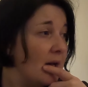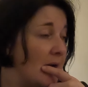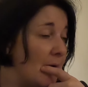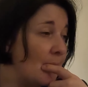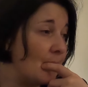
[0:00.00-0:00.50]

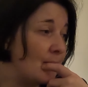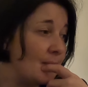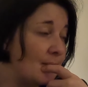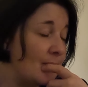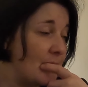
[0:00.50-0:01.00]
Um,
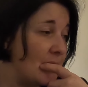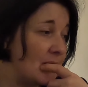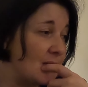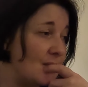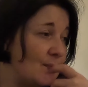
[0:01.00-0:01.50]

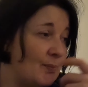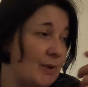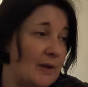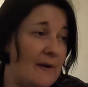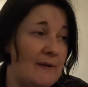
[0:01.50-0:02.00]

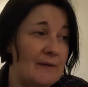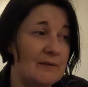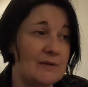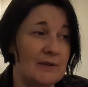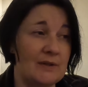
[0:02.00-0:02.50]
but
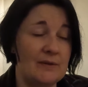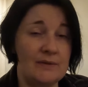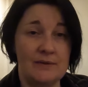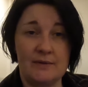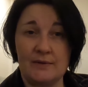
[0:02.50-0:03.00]
the
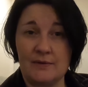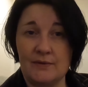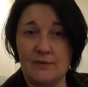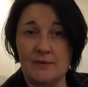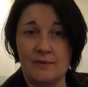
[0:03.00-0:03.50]

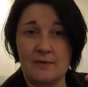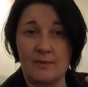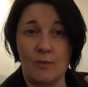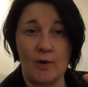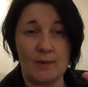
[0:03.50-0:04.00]

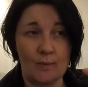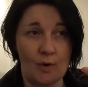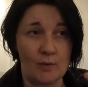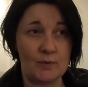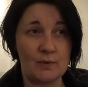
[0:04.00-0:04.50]
what
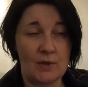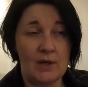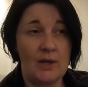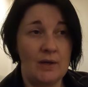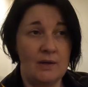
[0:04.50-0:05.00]
what
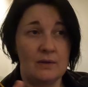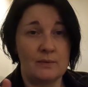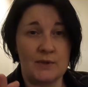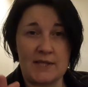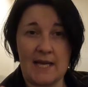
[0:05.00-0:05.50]

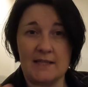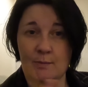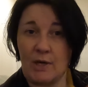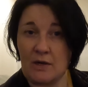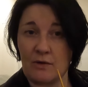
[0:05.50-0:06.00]
was there to
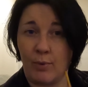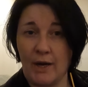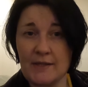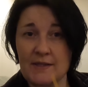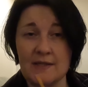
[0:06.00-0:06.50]
be
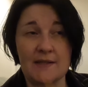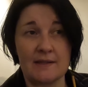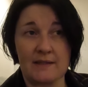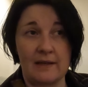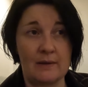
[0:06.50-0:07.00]
compressed to
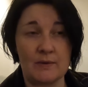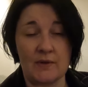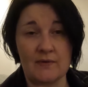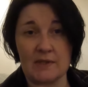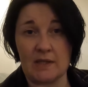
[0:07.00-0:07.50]
six gig was
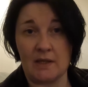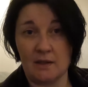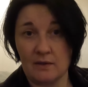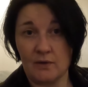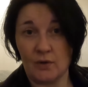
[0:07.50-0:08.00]
obviously
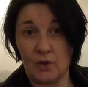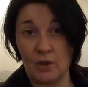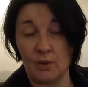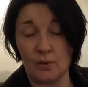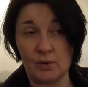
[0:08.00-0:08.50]

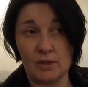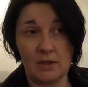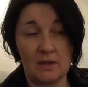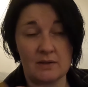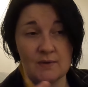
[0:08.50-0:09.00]
huge
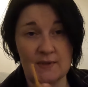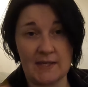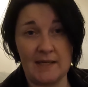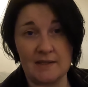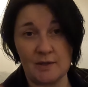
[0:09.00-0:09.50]
and was
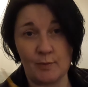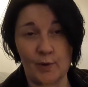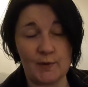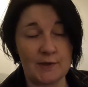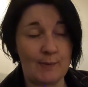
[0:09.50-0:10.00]
eating up
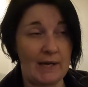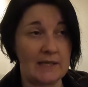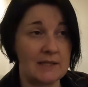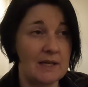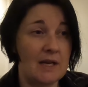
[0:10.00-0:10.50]
all the space.